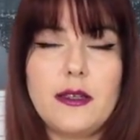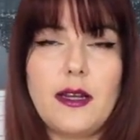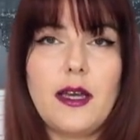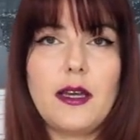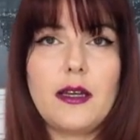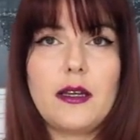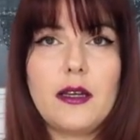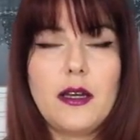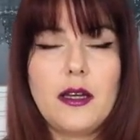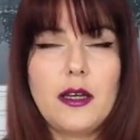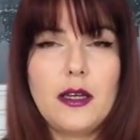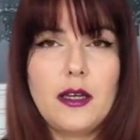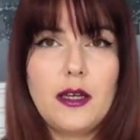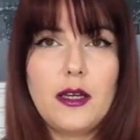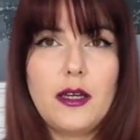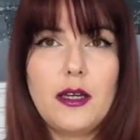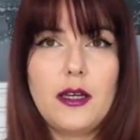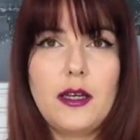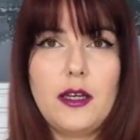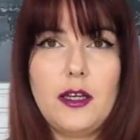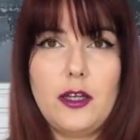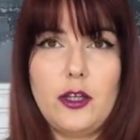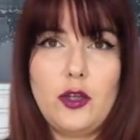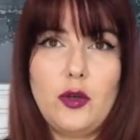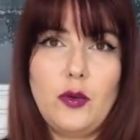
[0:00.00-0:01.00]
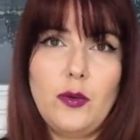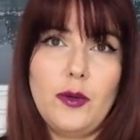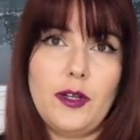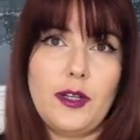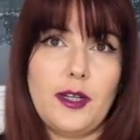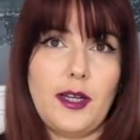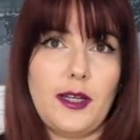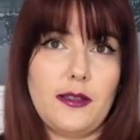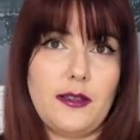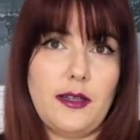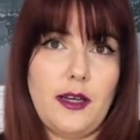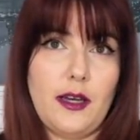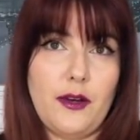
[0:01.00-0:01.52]
Like, you will
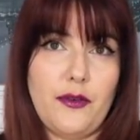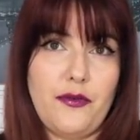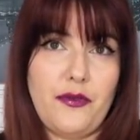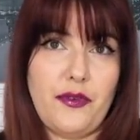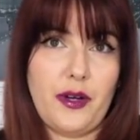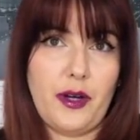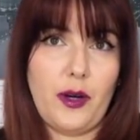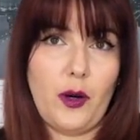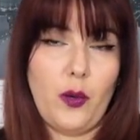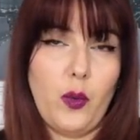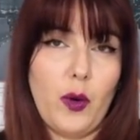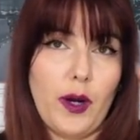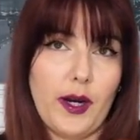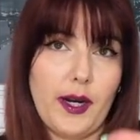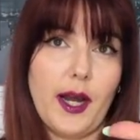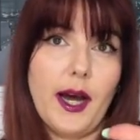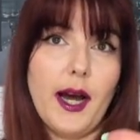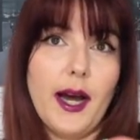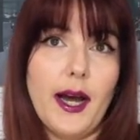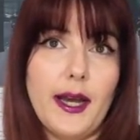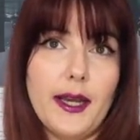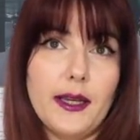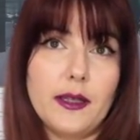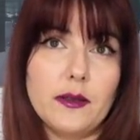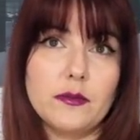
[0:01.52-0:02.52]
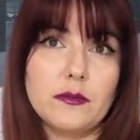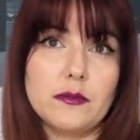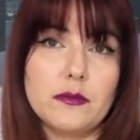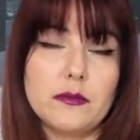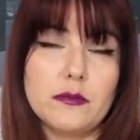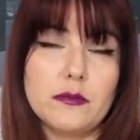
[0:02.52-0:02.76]
not have one eye